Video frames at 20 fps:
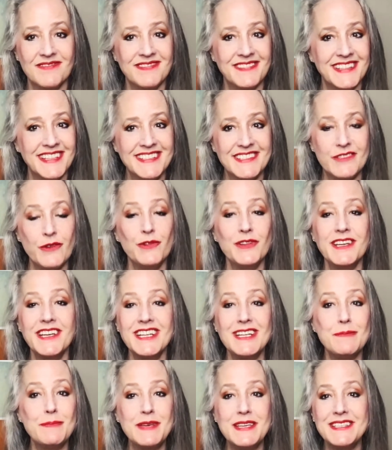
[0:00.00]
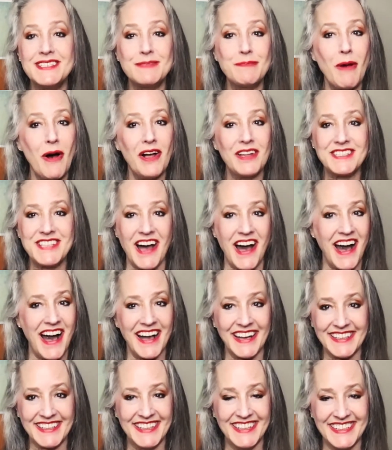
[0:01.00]
it's only going to be small
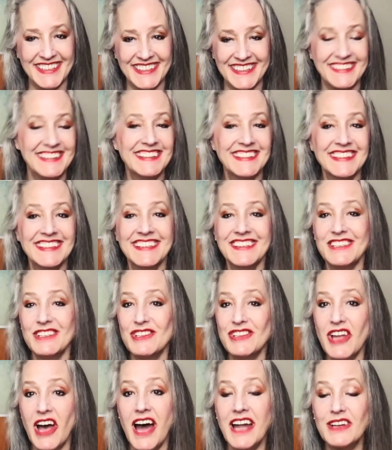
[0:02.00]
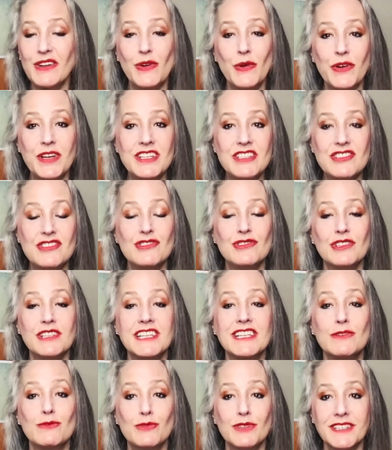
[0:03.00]
talk. They're not going to
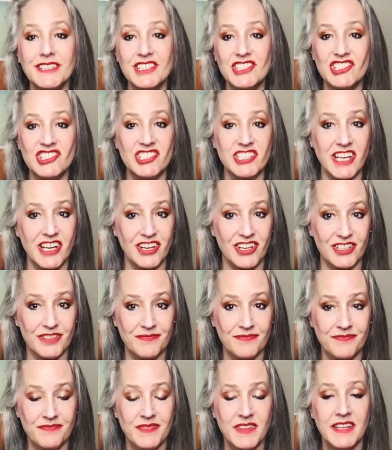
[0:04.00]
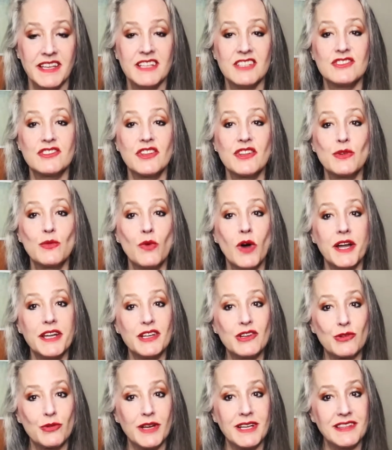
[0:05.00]
really share. So they want
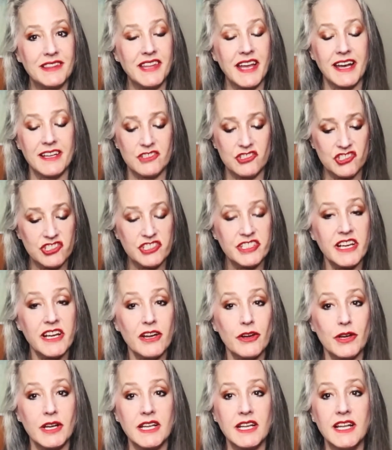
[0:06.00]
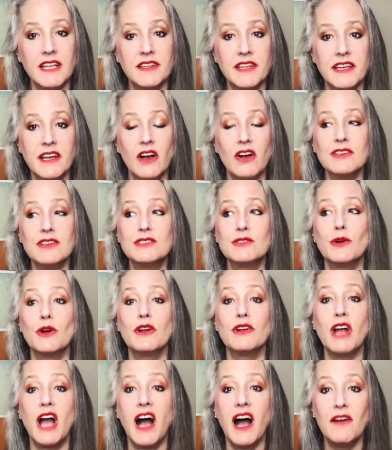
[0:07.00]
to create that sharing, and they also
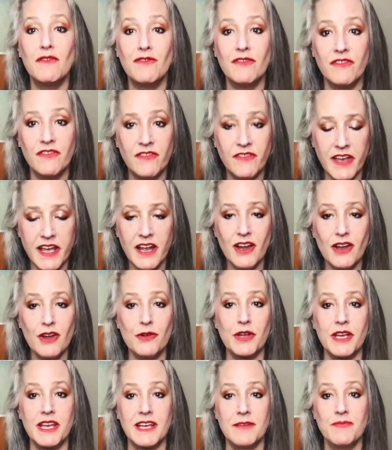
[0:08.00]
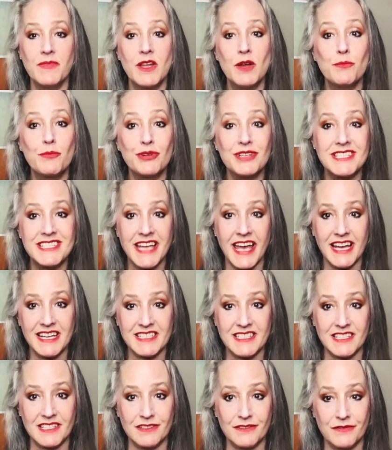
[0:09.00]
are very
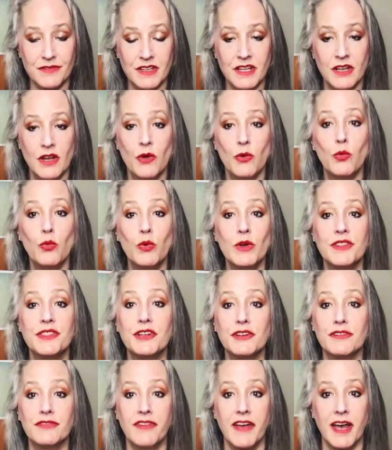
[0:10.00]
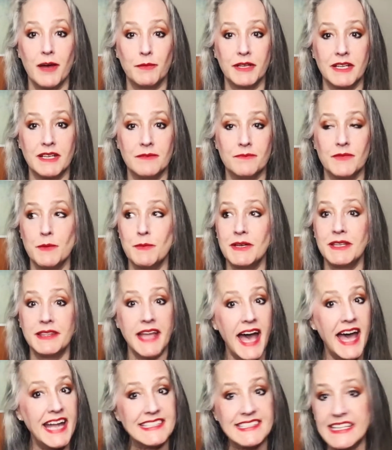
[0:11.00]
protective with their family.
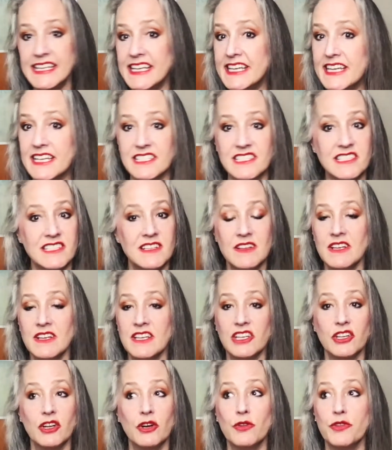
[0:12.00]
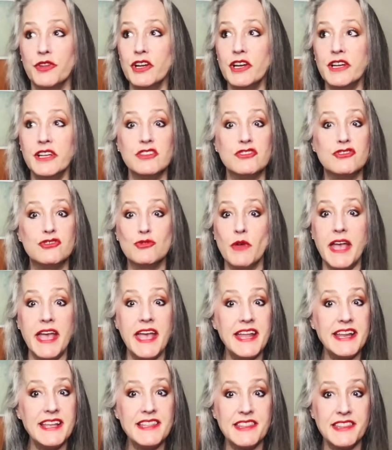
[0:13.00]
That is it. They're going to do
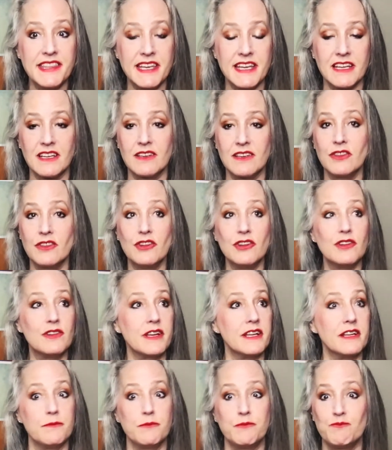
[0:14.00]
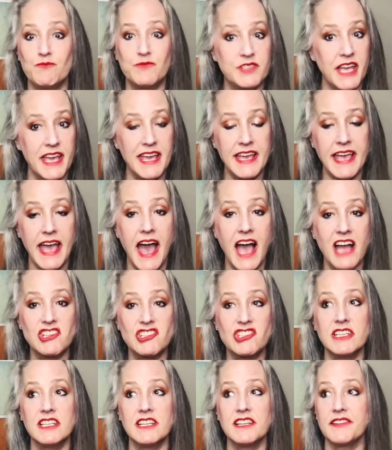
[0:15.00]
anything. They're going to take
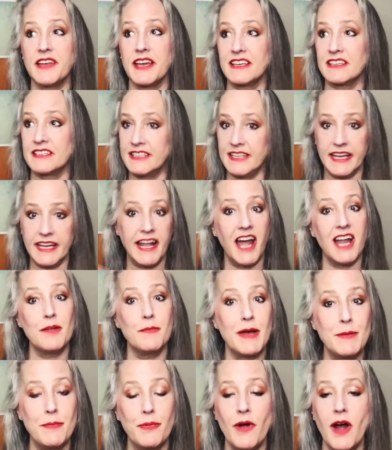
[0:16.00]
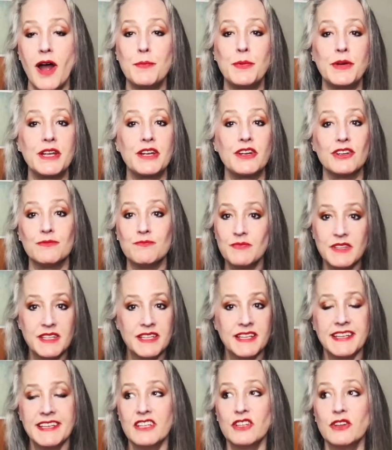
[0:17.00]
action, like get out of my property, or,
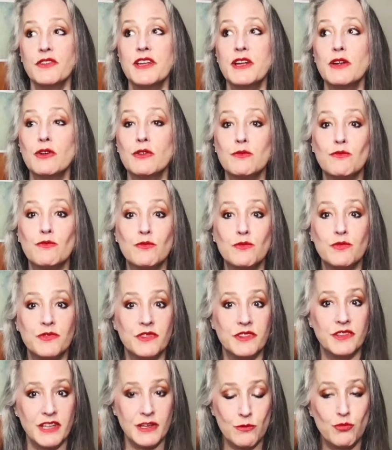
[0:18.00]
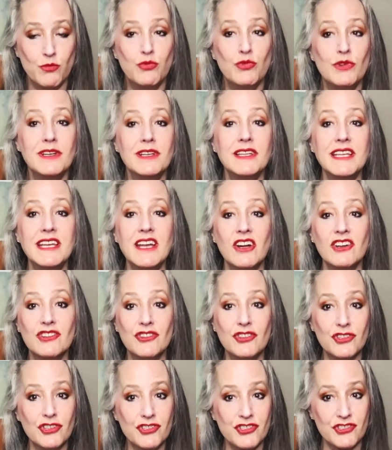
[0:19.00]
they really are
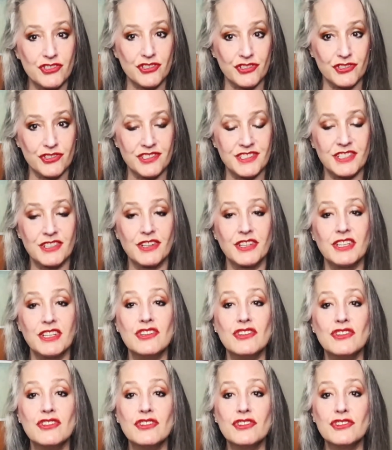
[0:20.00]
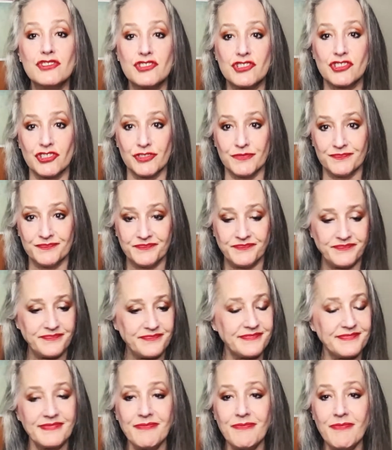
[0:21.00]
nurturers. They're going to nurture.
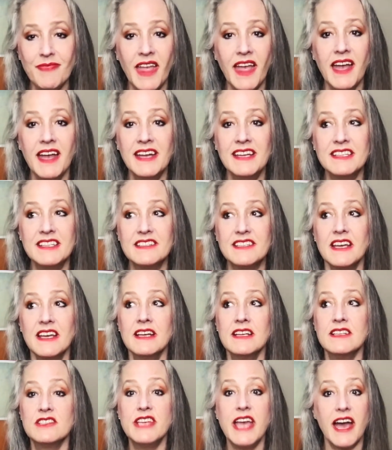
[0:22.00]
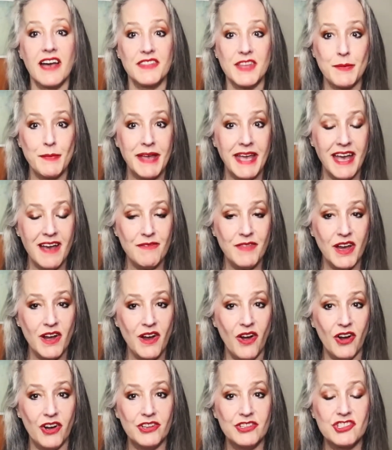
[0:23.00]
And yeah, they may have that
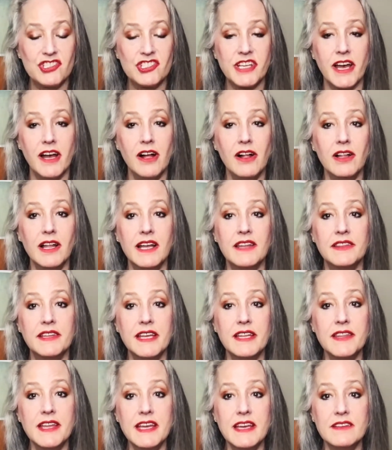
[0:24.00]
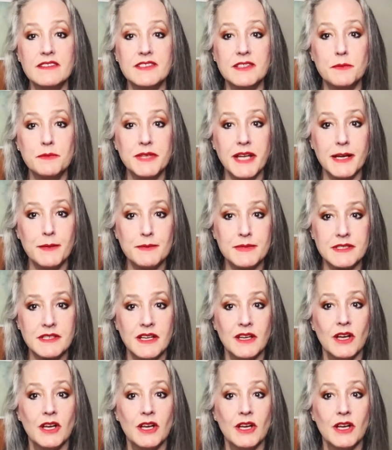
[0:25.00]
hard shell, and then they sometimes